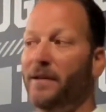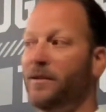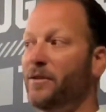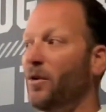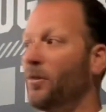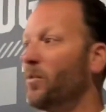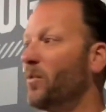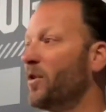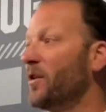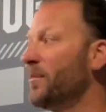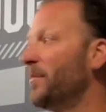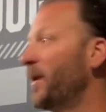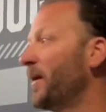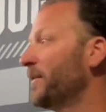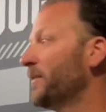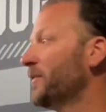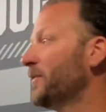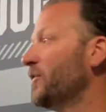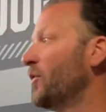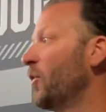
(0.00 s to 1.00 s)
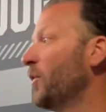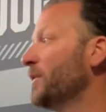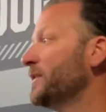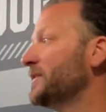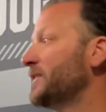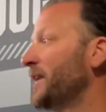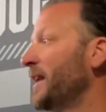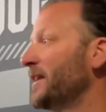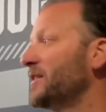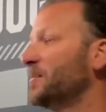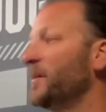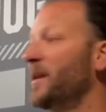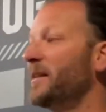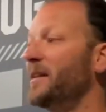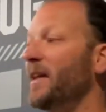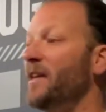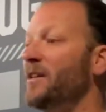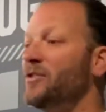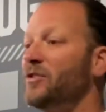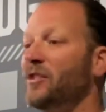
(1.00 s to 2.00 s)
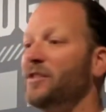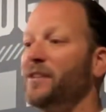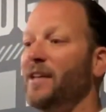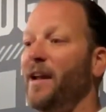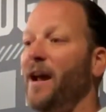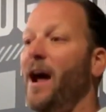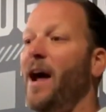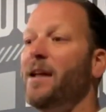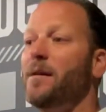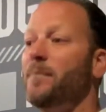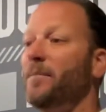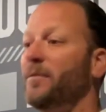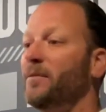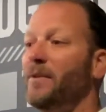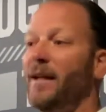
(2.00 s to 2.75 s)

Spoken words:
And don't worry about noise and expectations and hype.